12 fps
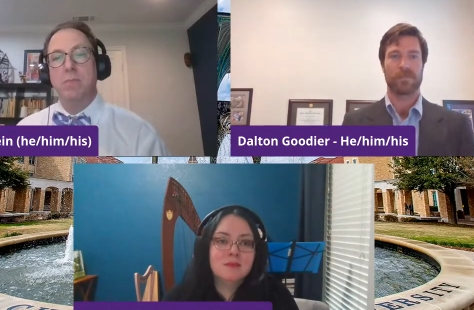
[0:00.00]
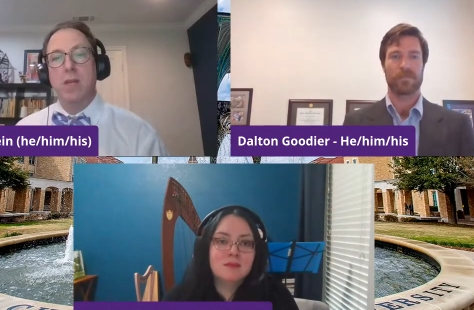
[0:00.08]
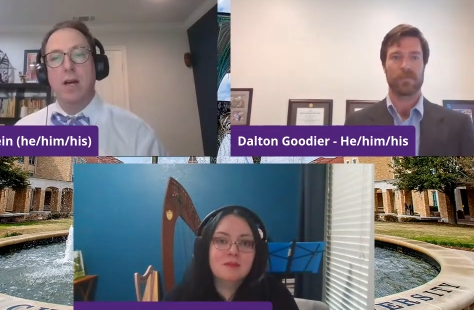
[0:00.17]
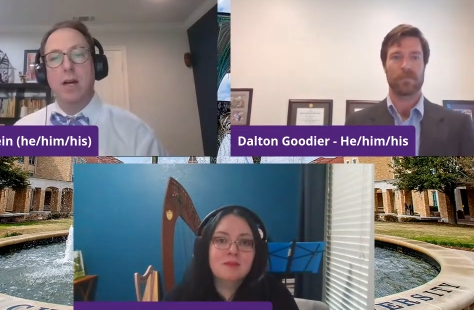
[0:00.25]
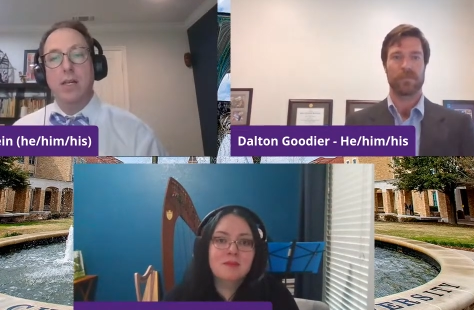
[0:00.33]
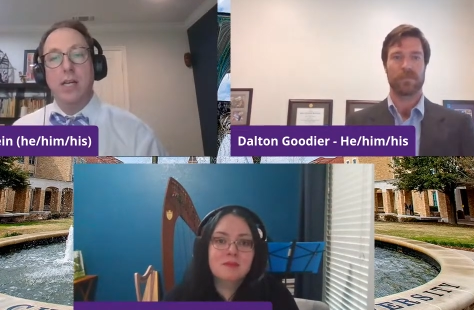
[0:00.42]

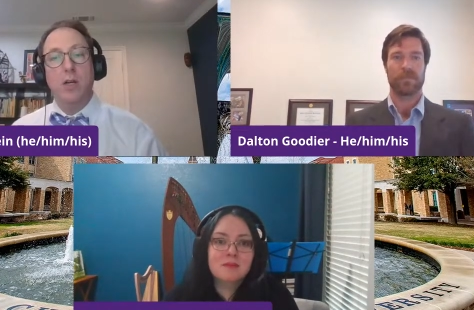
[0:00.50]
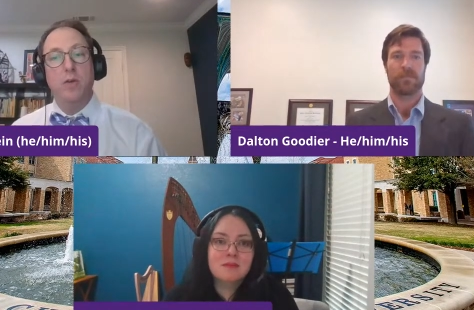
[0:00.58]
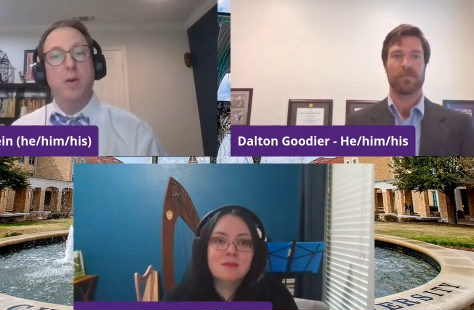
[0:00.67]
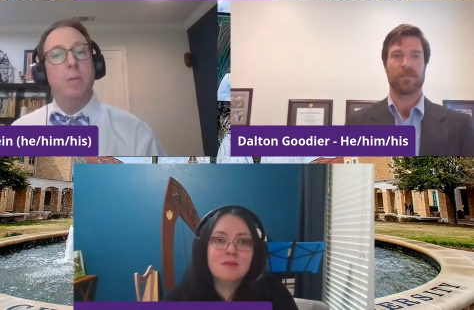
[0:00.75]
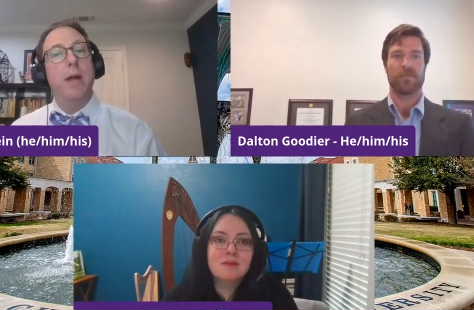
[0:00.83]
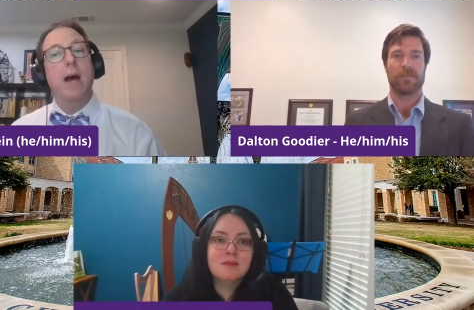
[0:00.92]
Speaker 1: a year
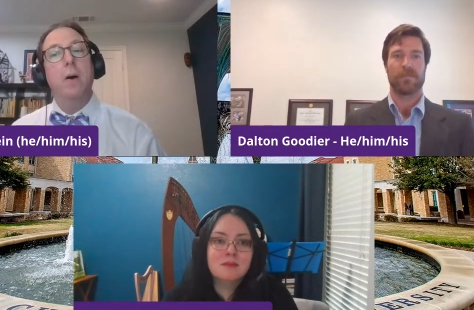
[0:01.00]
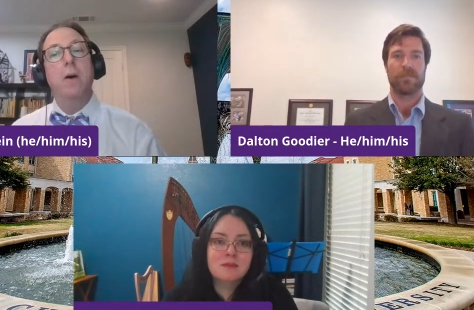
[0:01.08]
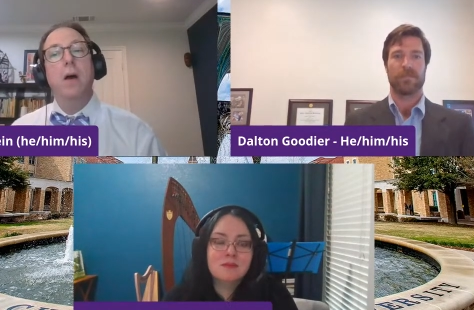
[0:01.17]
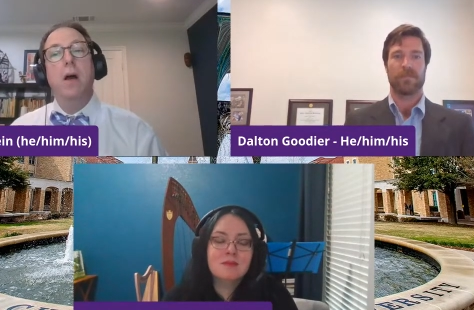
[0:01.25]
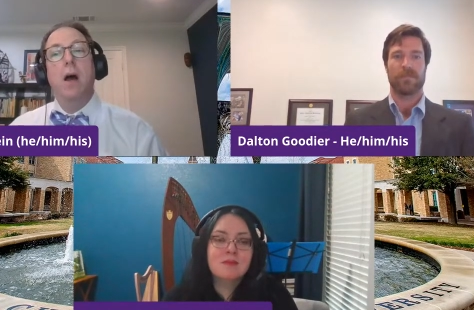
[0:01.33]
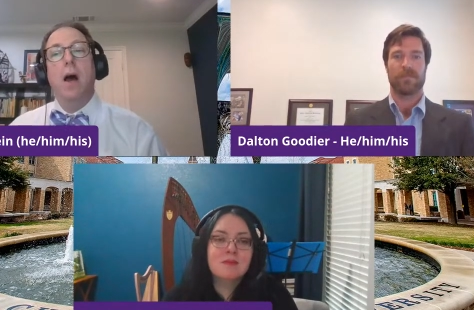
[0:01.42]
from now.
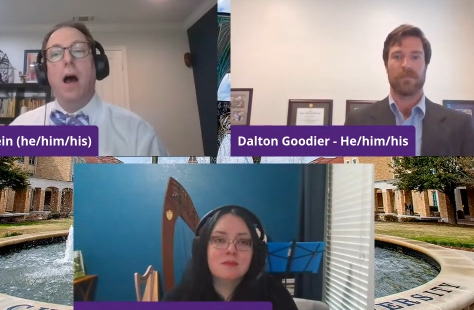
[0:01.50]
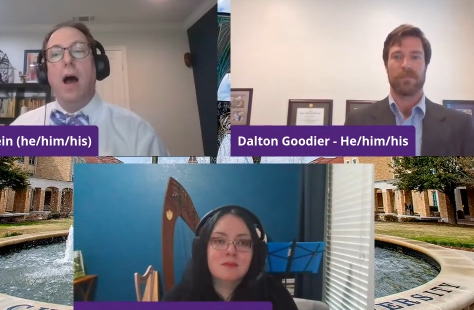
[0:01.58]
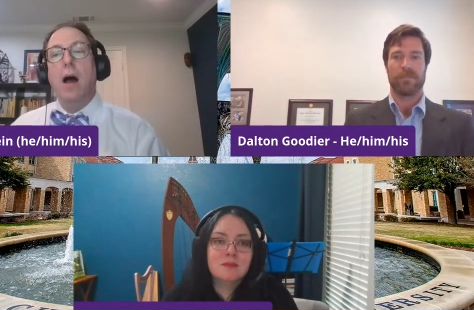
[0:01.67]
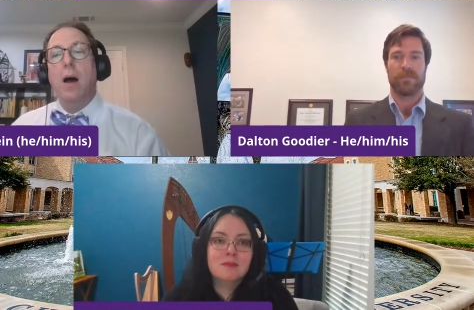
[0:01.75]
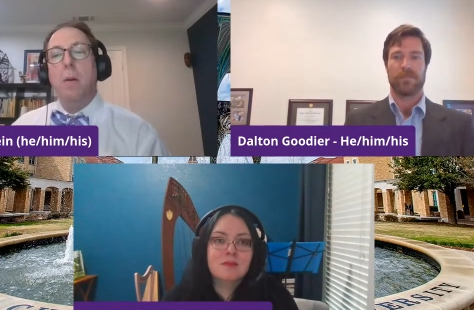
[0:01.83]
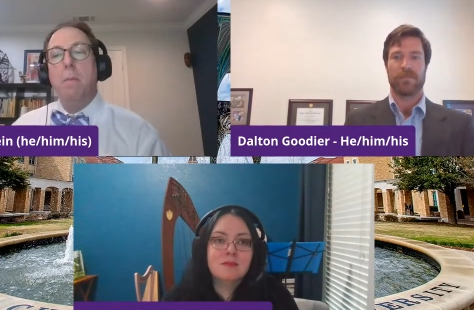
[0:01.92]

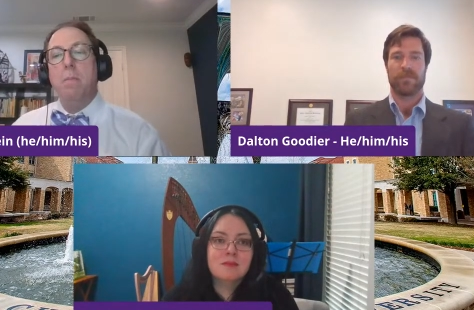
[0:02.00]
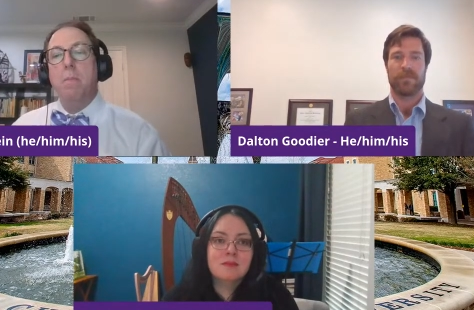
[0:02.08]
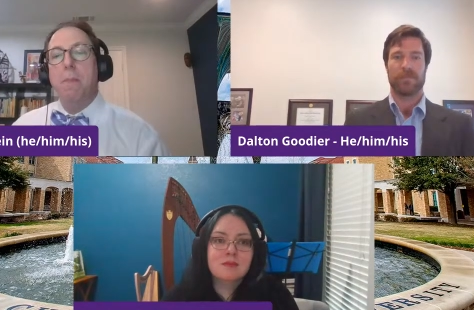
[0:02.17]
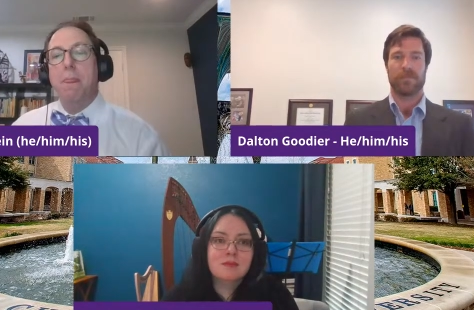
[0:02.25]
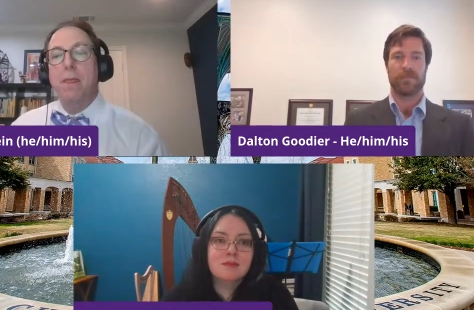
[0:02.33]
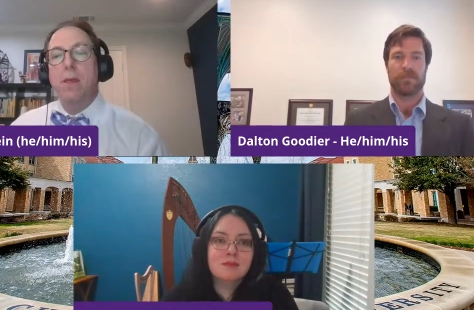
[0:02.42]
Um,